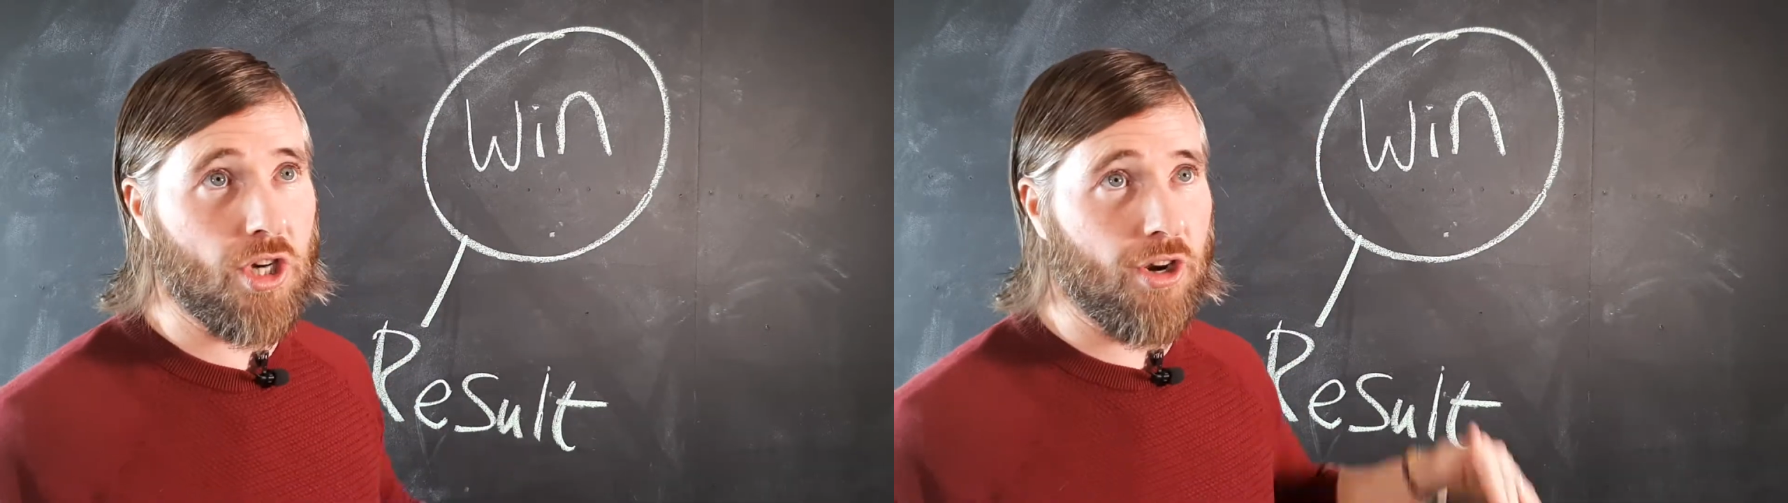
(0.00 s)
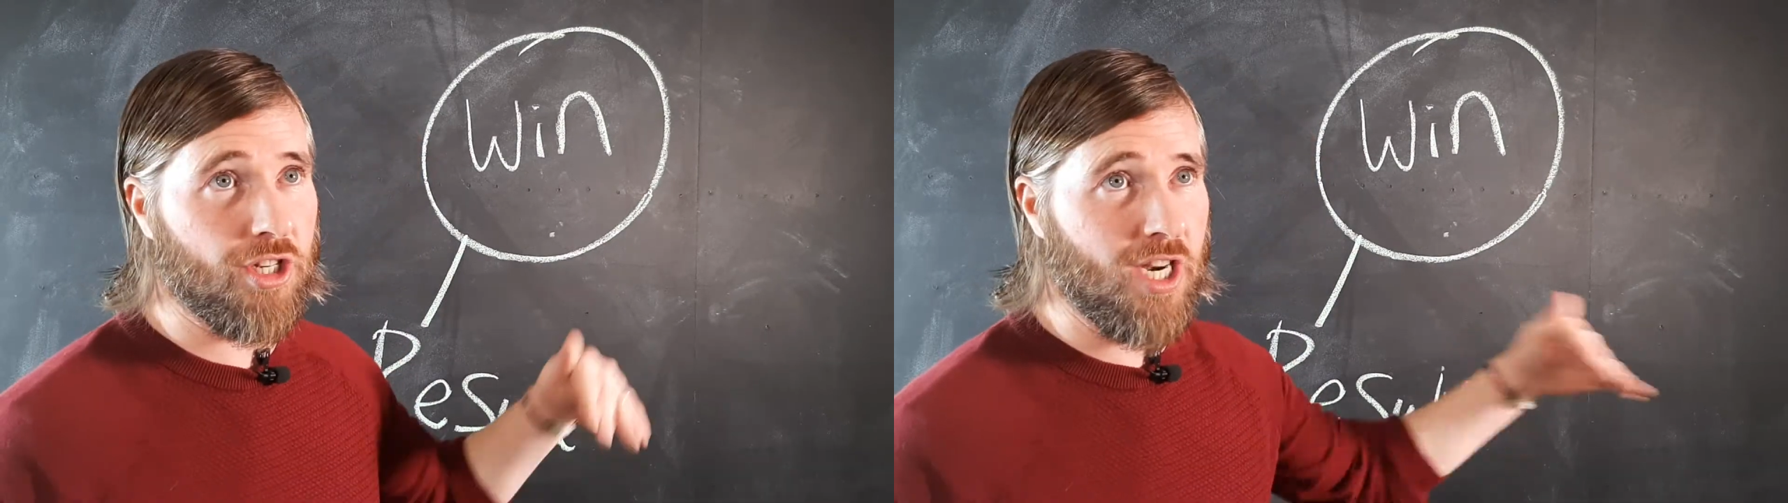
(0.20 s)

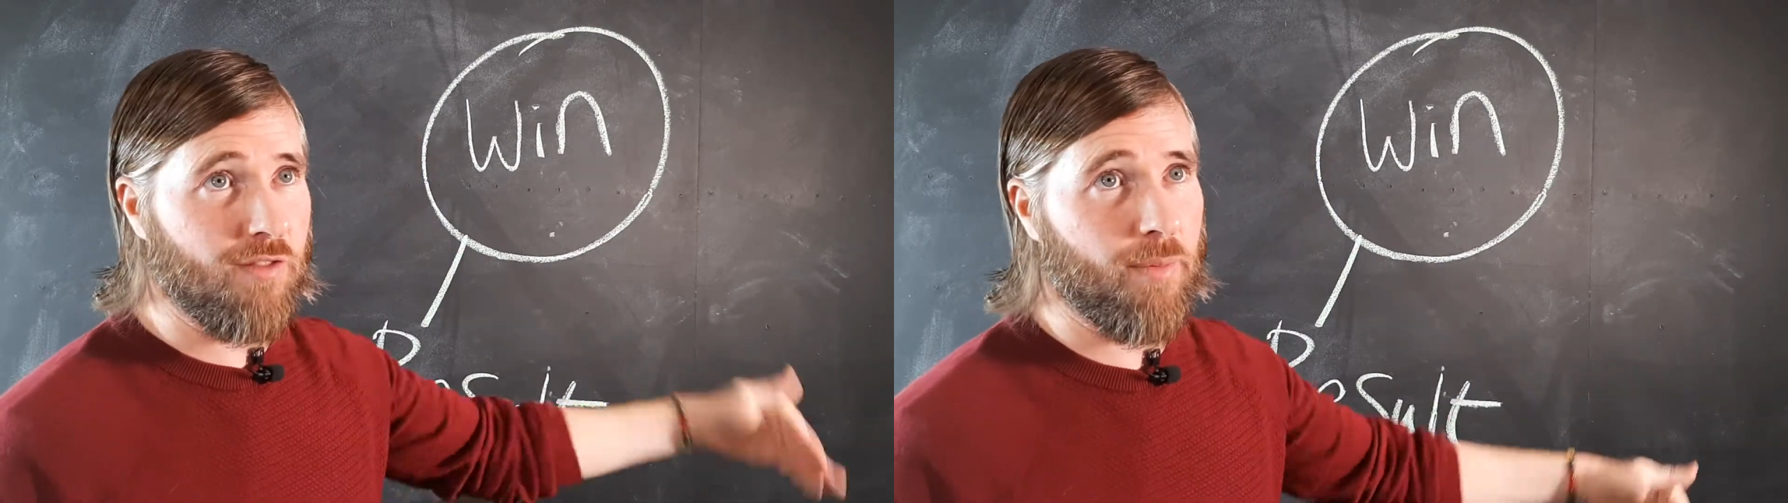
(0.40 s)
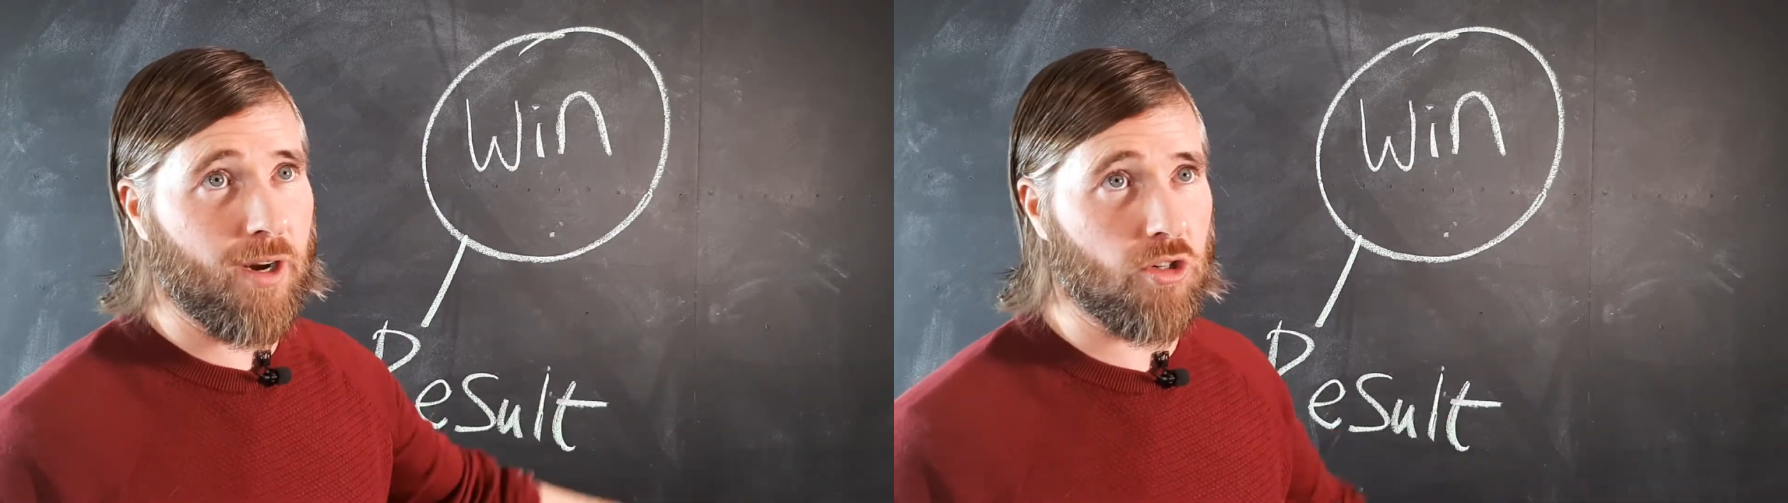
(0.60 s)
how to achieve
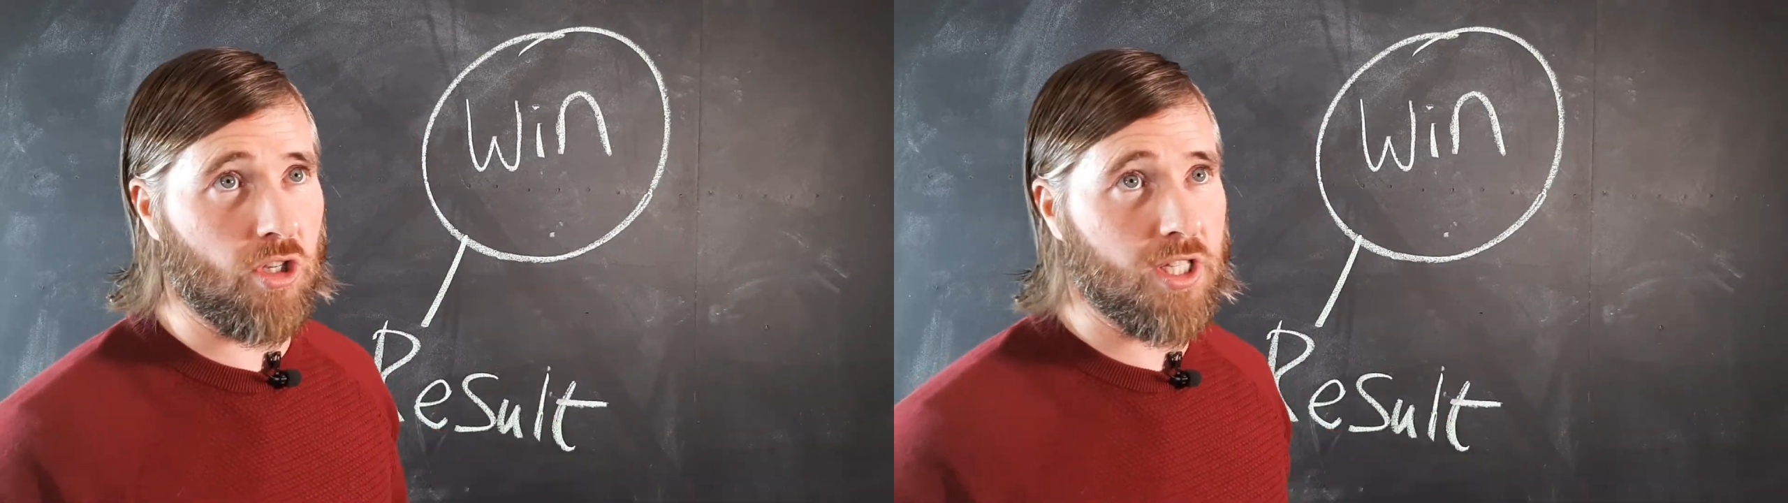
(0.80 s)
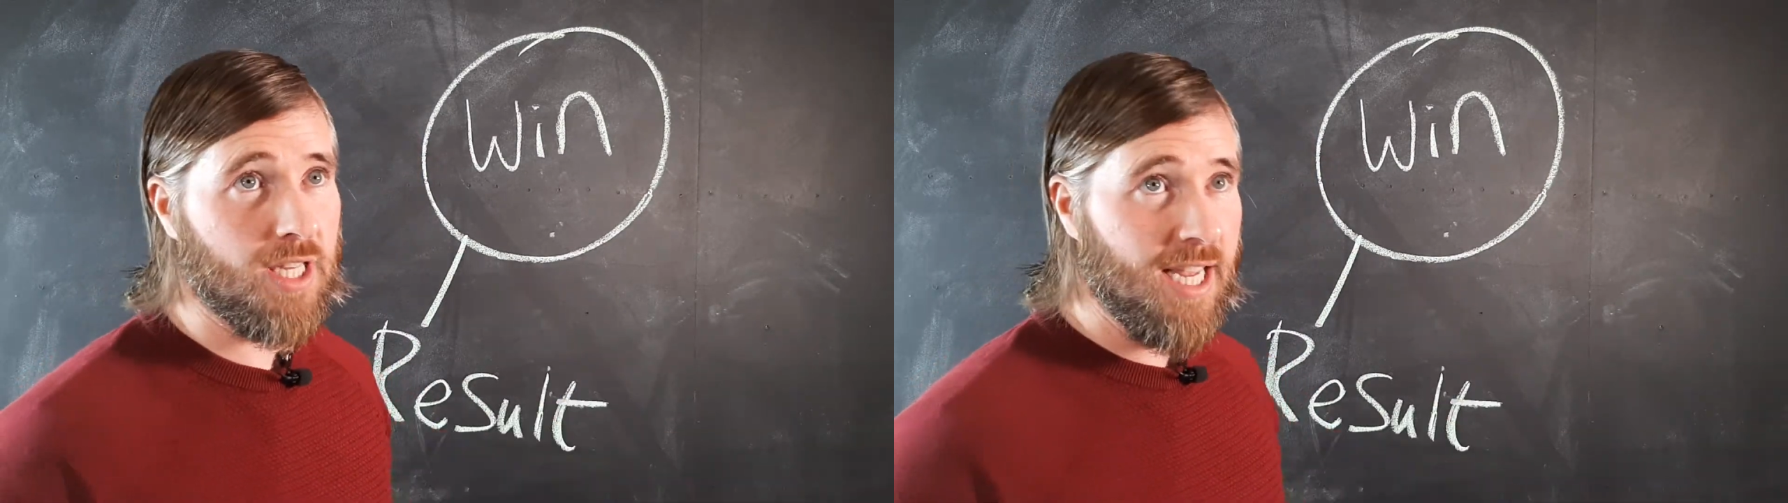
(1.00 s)
the big
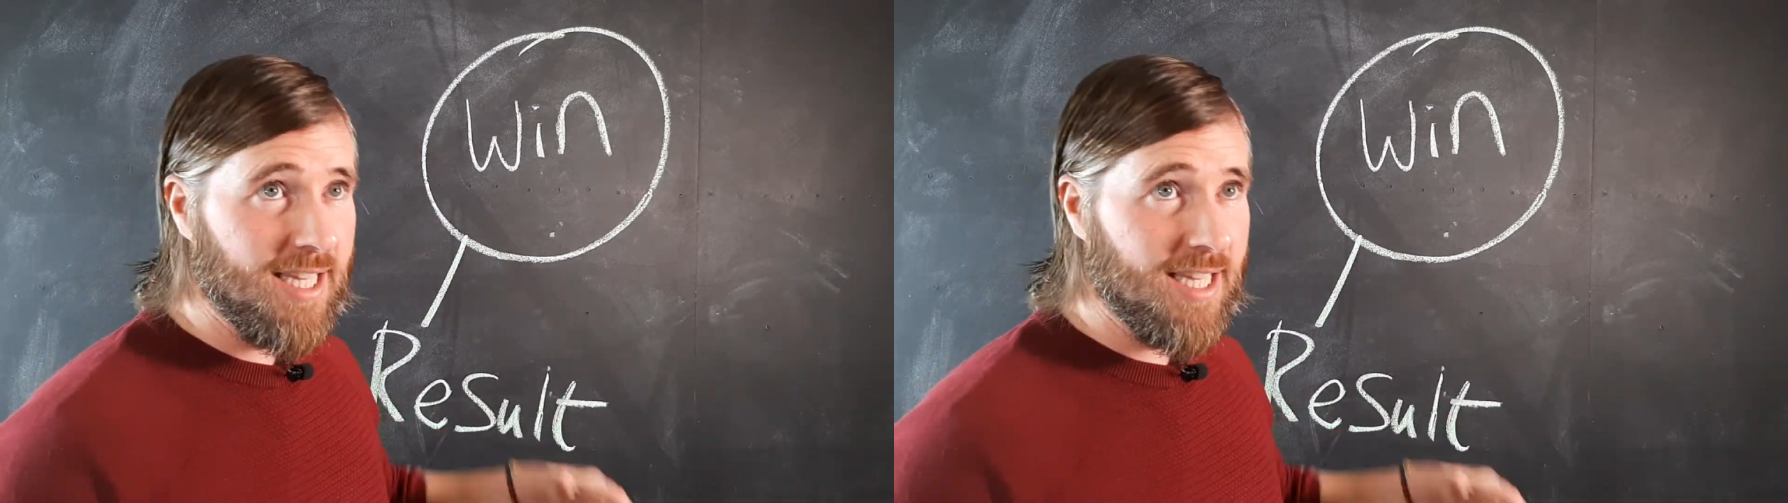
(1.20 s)
results,